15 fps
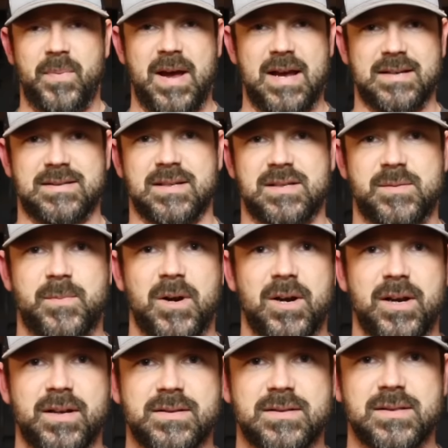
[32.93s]
past
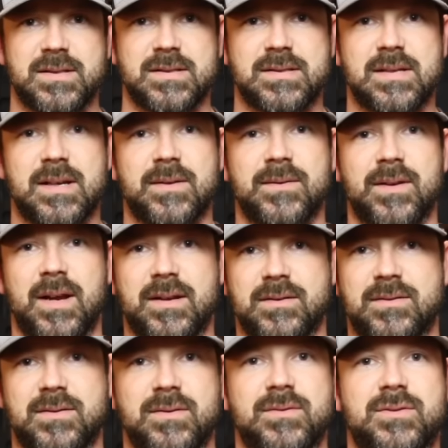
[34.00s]
experiences
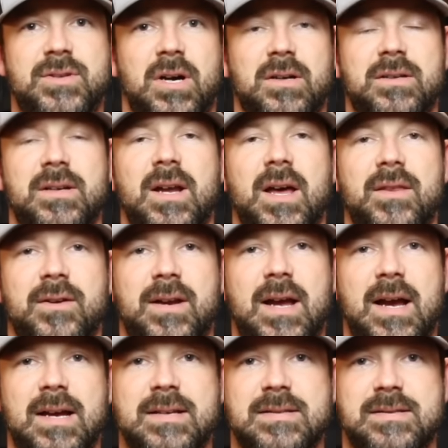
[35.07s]
and talking to other
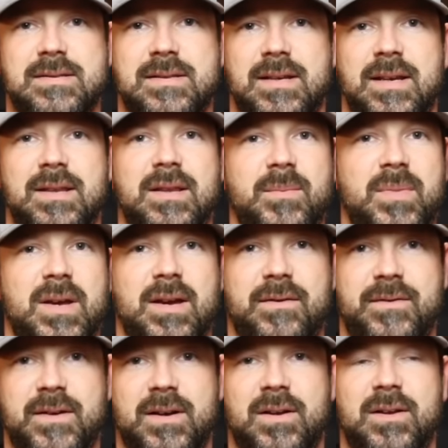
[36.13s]
guys in the
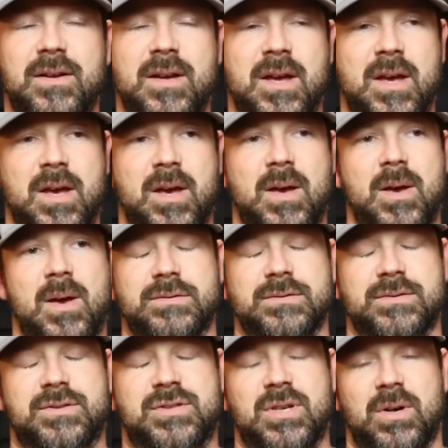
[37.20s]
BFL.
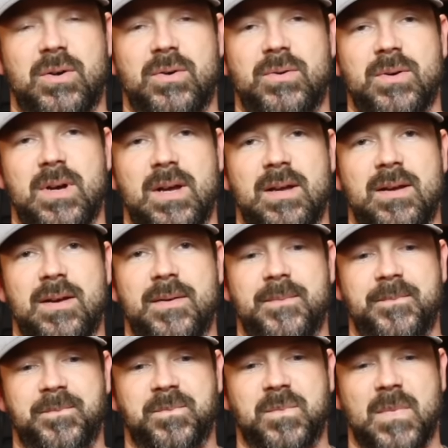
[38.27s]
So
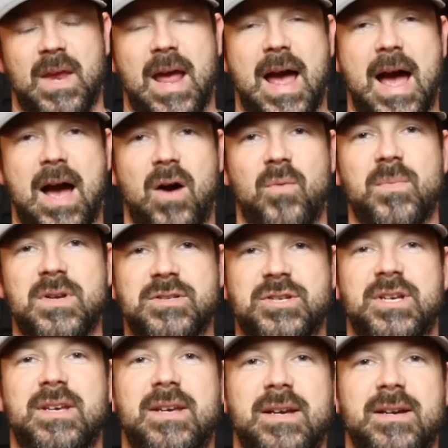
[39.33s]
how
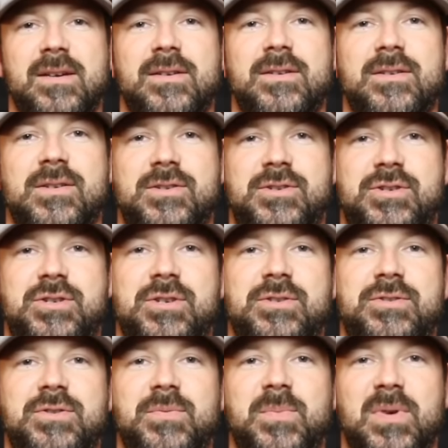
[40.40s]
much gear
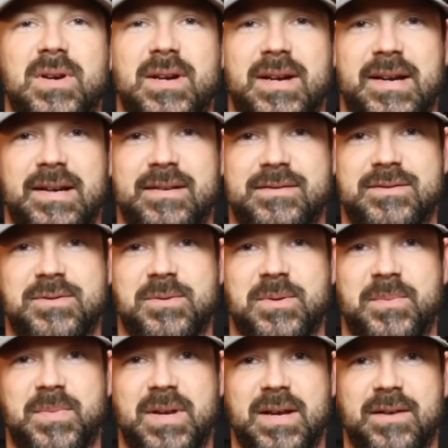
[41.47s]
should you bring to
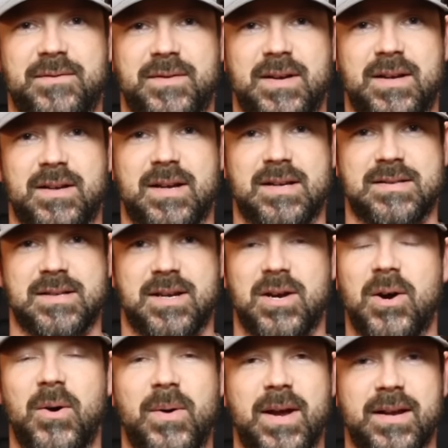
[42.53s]
a BFL as a
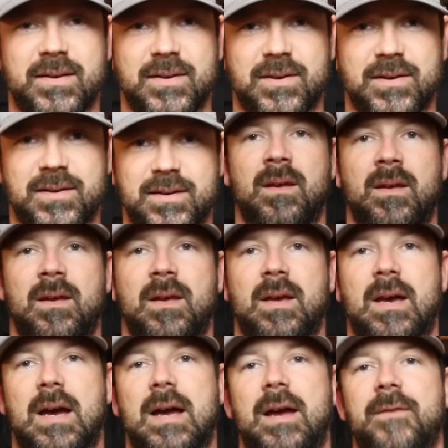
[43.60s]
co-angler?
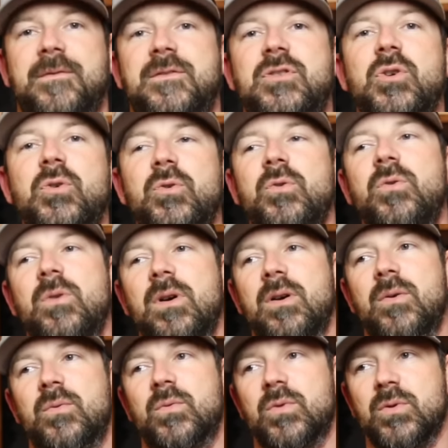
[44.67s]
I have
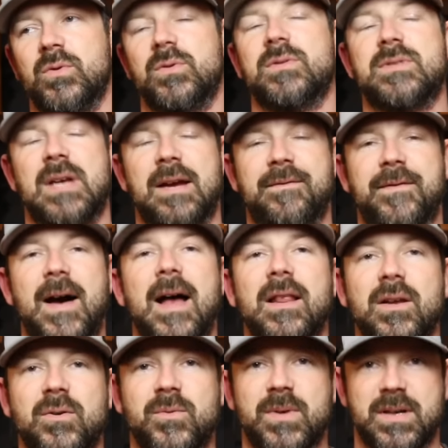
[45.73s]
two rules I
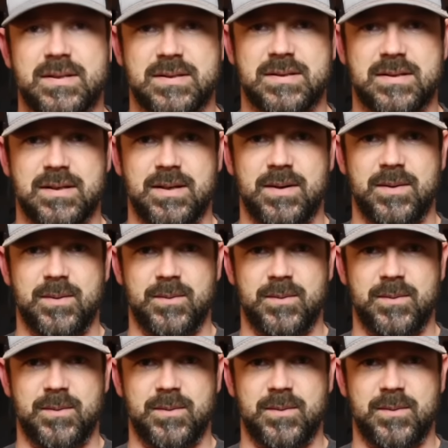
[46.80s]
follow when it's